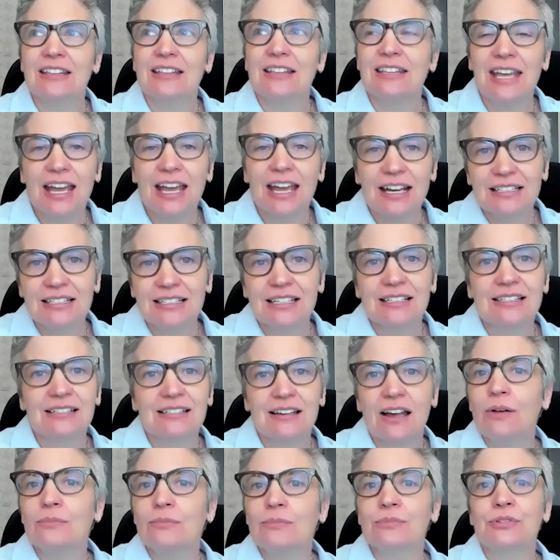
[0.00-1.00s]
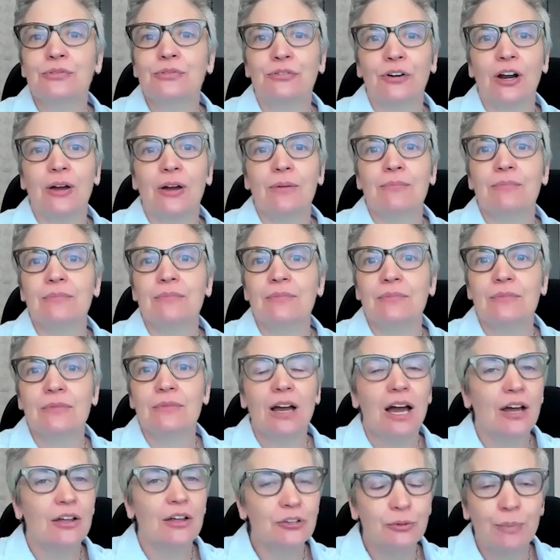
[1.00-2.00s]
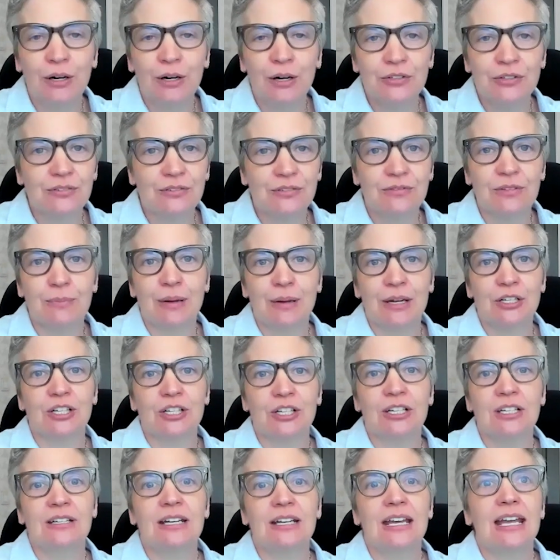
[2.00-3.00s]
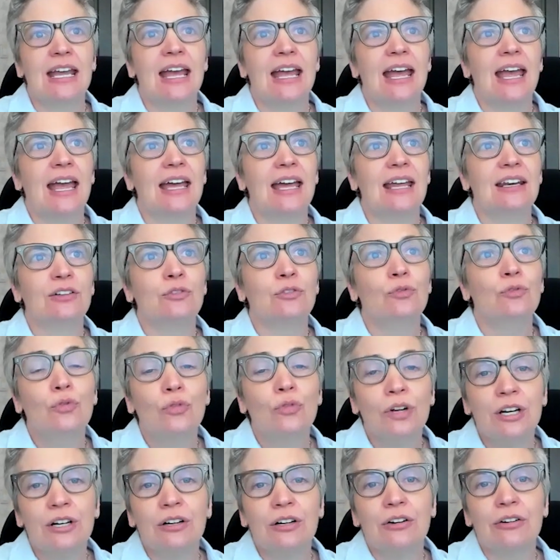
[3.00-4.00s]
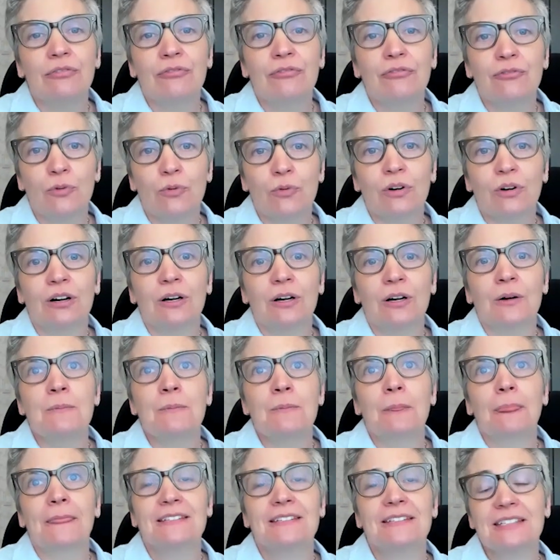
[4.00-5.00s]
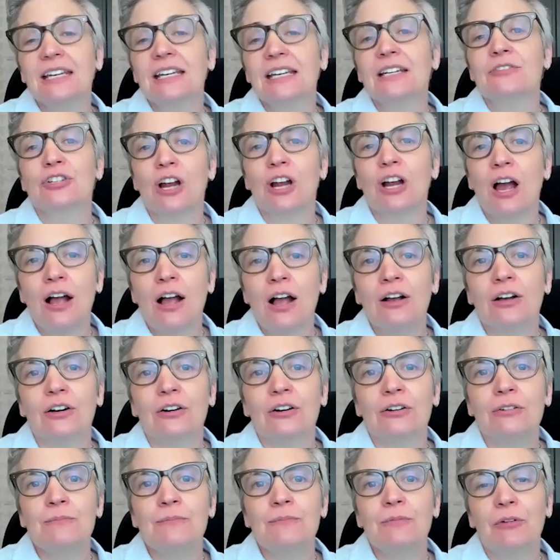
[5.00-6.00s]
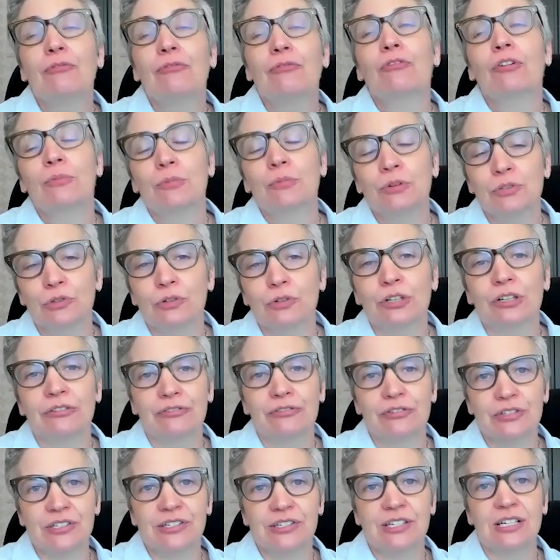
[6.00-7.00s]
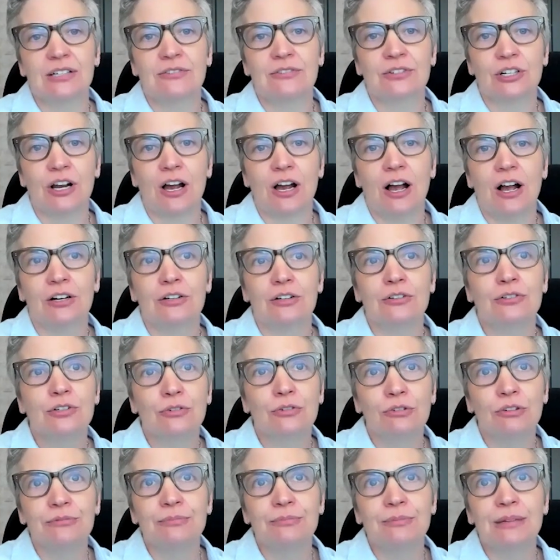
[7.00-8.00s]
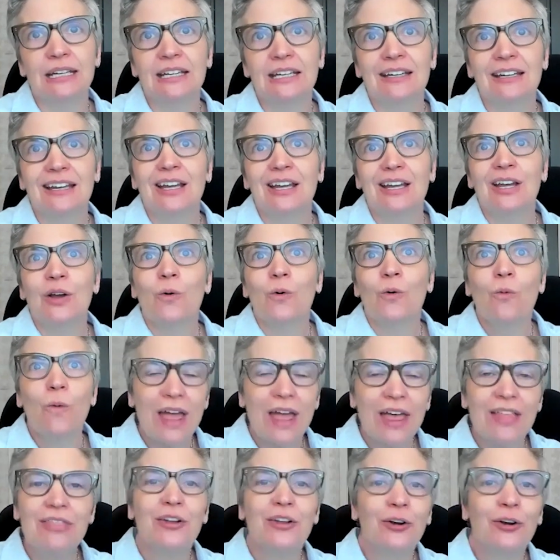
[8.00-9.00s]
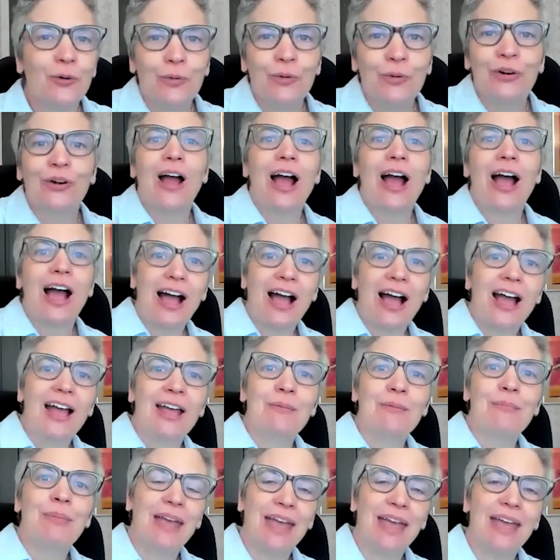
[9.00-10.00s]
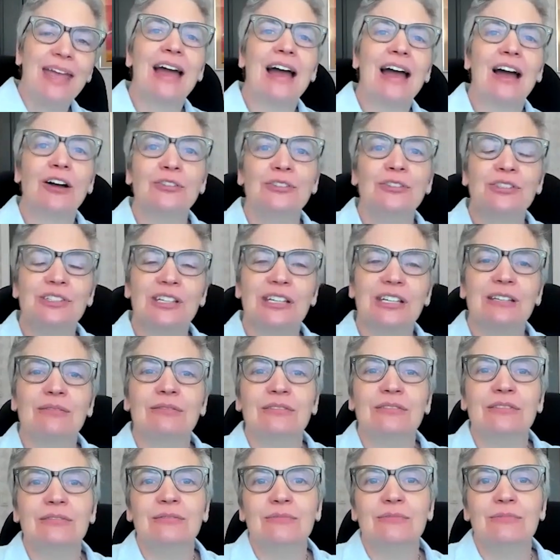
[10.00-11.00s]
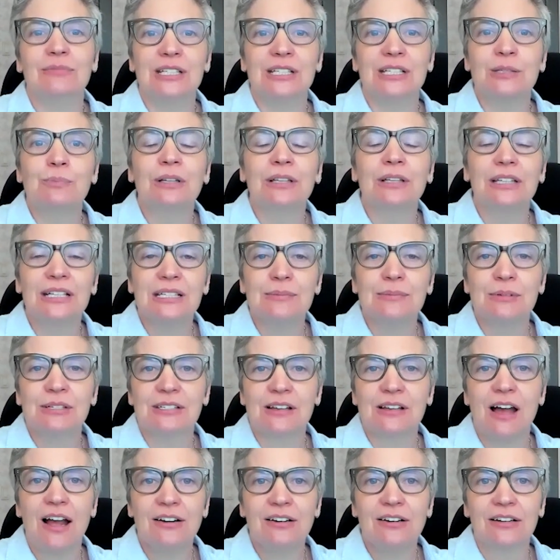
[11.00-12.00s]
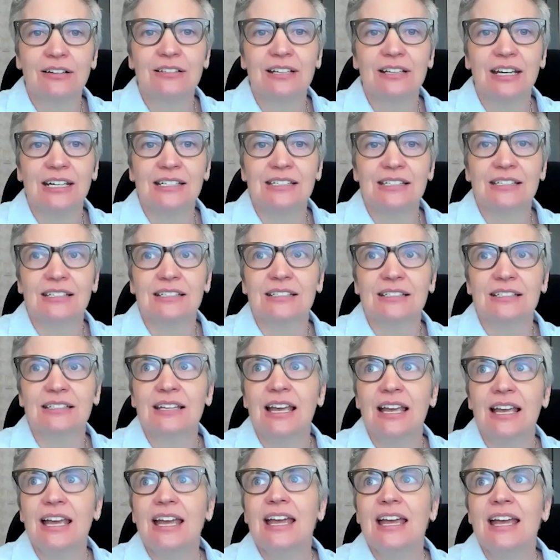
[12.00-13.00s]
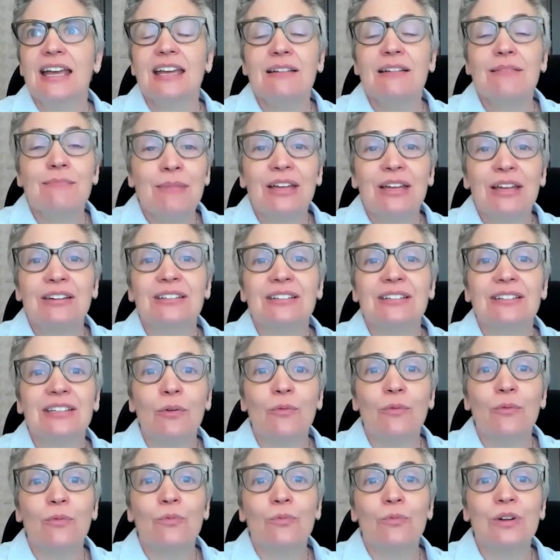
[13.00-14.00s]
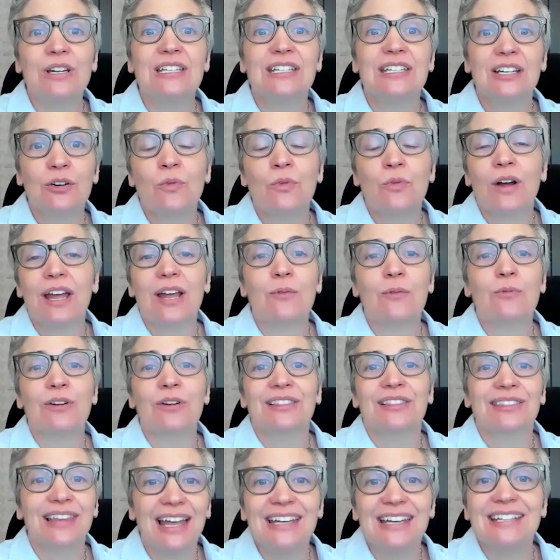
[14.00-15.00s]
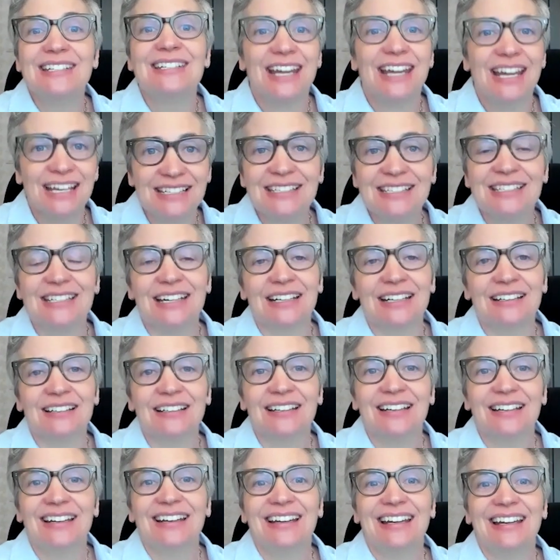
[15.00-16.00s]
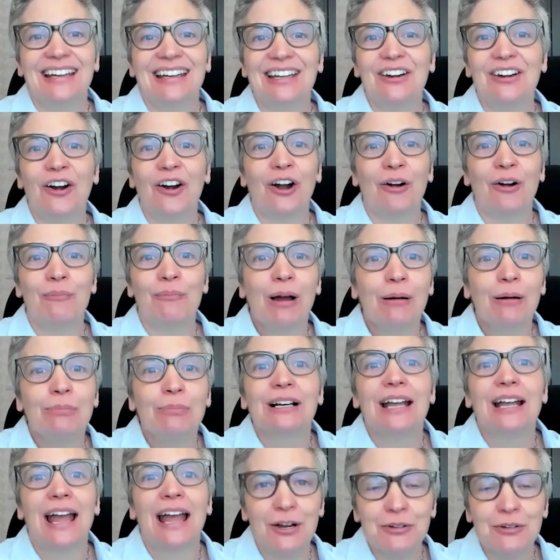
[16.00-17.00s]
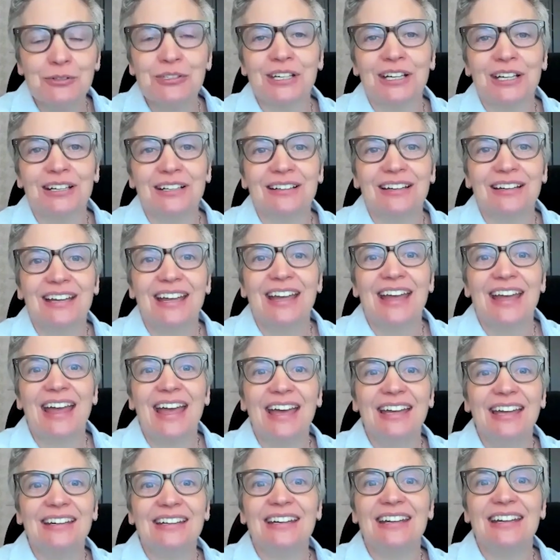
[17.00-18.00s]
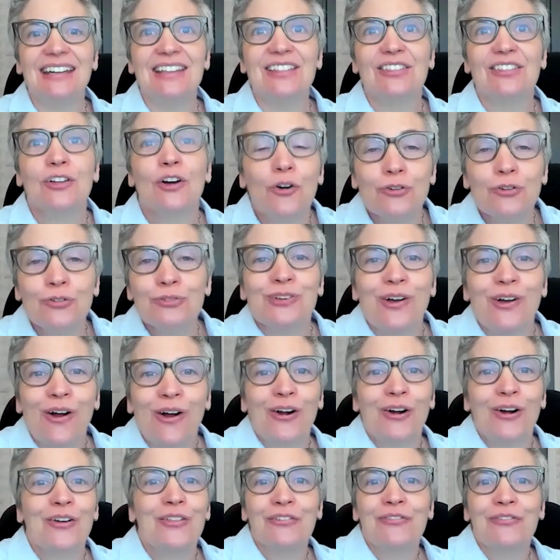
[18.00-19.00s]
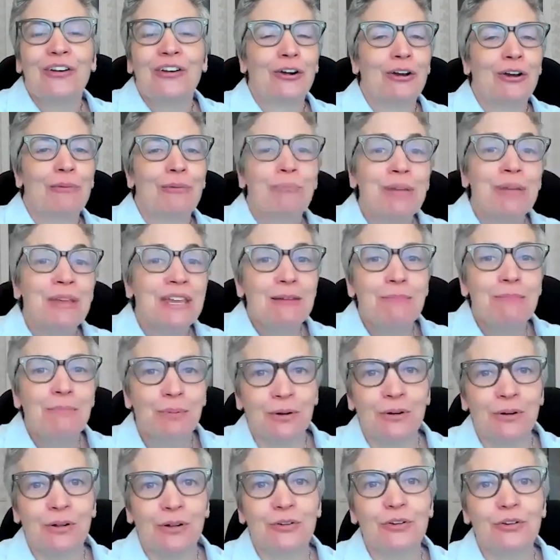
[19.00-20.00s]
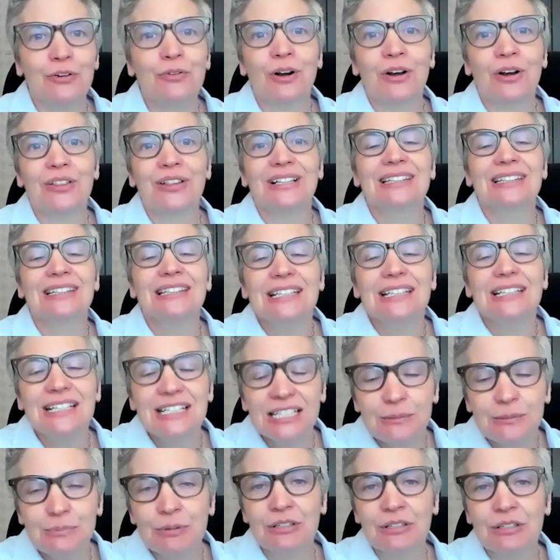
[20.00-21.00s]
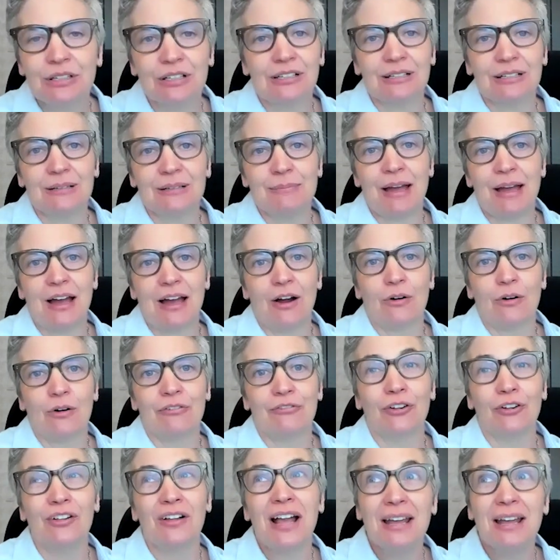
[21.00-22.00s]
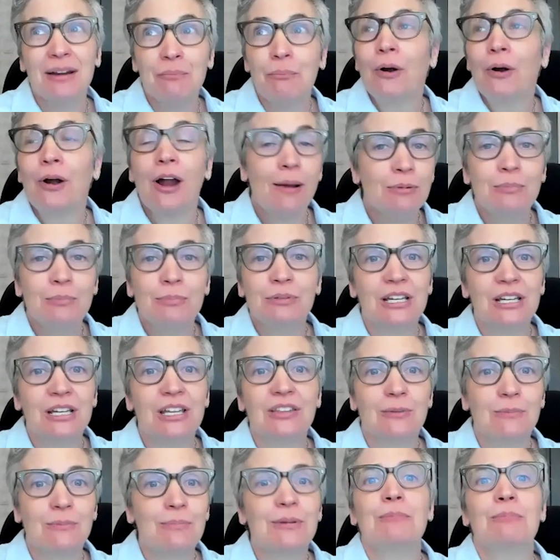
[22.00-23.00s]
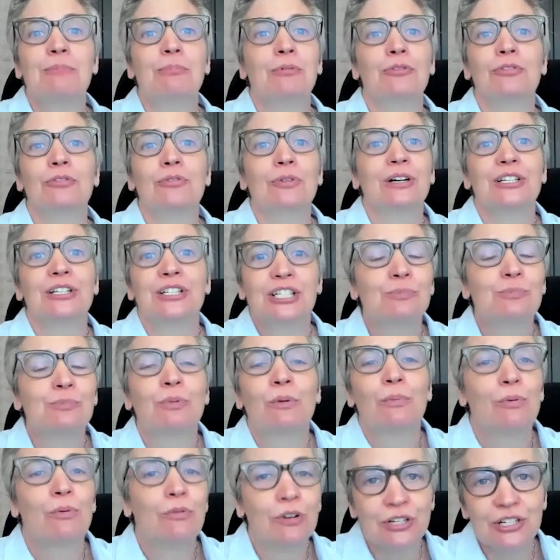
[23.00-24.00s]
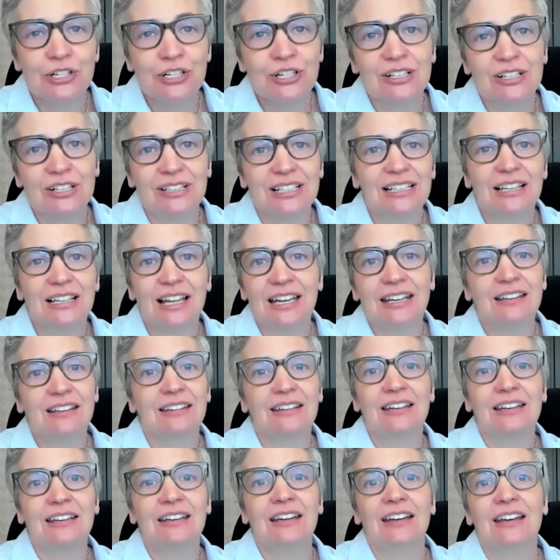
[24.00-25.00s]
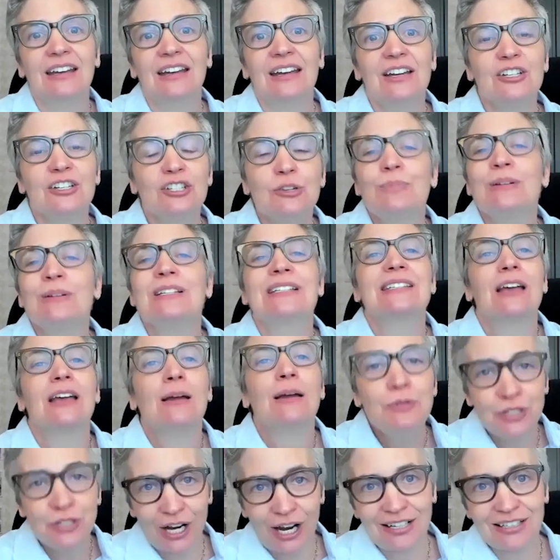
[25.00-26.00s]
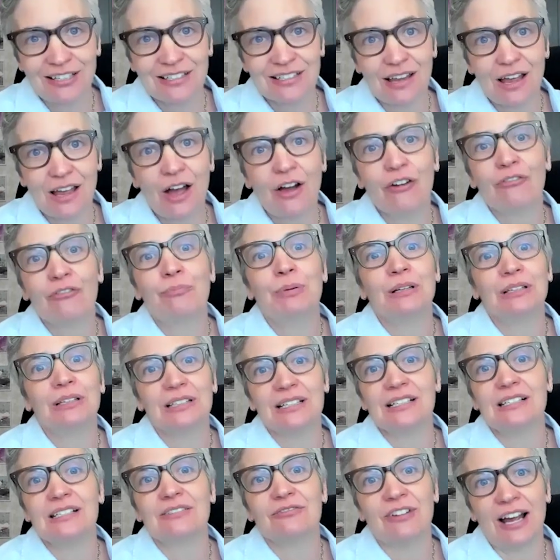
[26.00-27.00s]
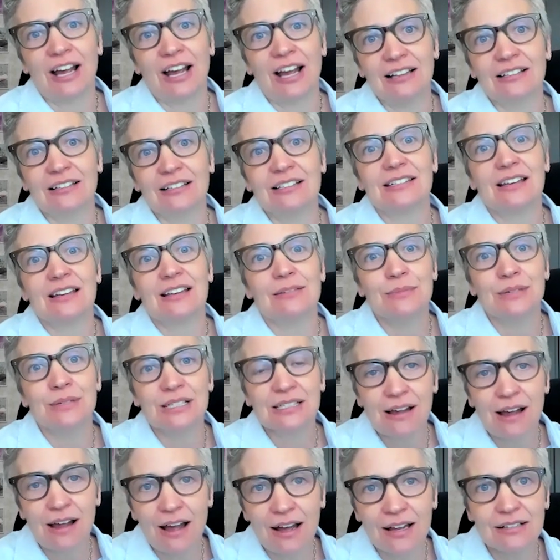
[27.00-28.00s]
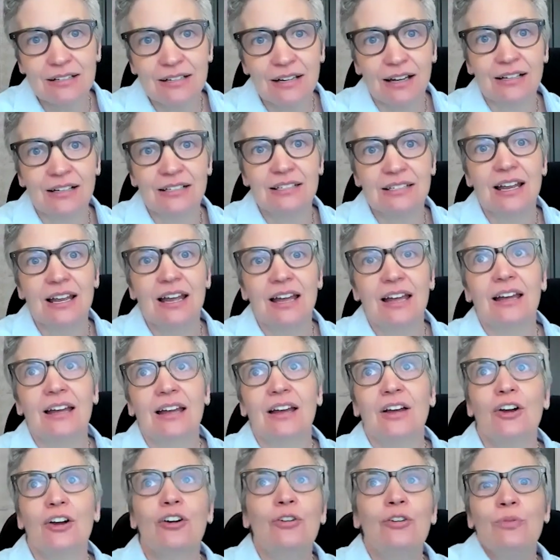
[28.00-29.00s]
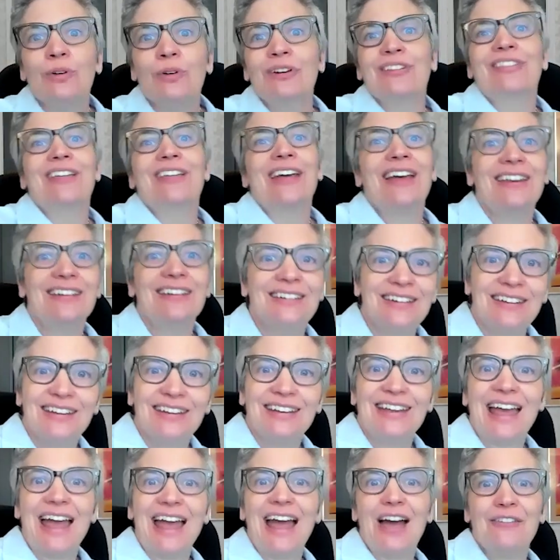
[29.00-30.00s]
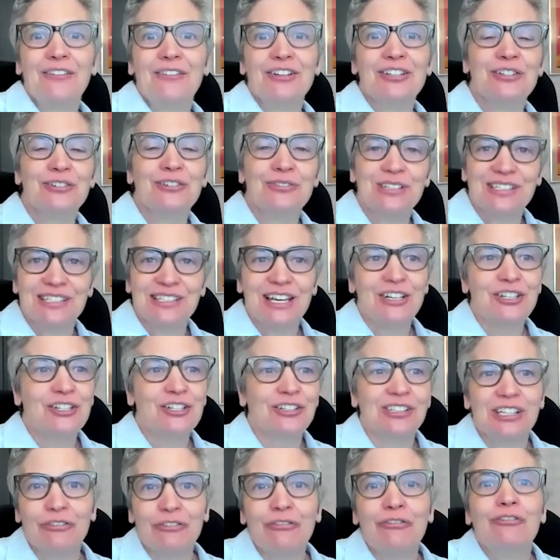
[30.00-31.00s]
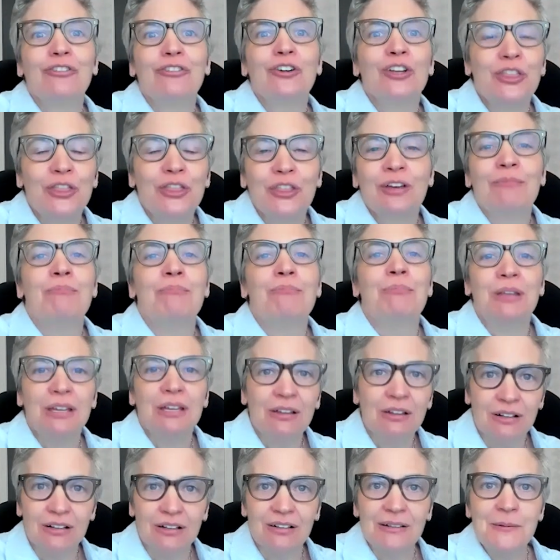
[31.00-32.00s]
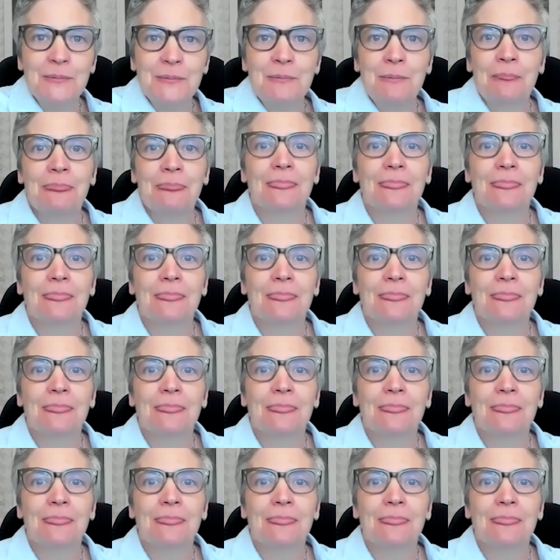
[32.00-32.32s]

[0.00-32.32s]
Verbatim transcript: the excess comes from other parts of the budget and a lawyer for the city of Chicago, a former lawyer for the city of Chicago, told me when there were high payouts in these police misconduct cases, it meant that we did away with lead testing in our public housing. And those are the very people who are the least politically powerful and probably the people who are disproportionately likely to be subjects of police violence and misconduct, who were then having to essentially foot the bill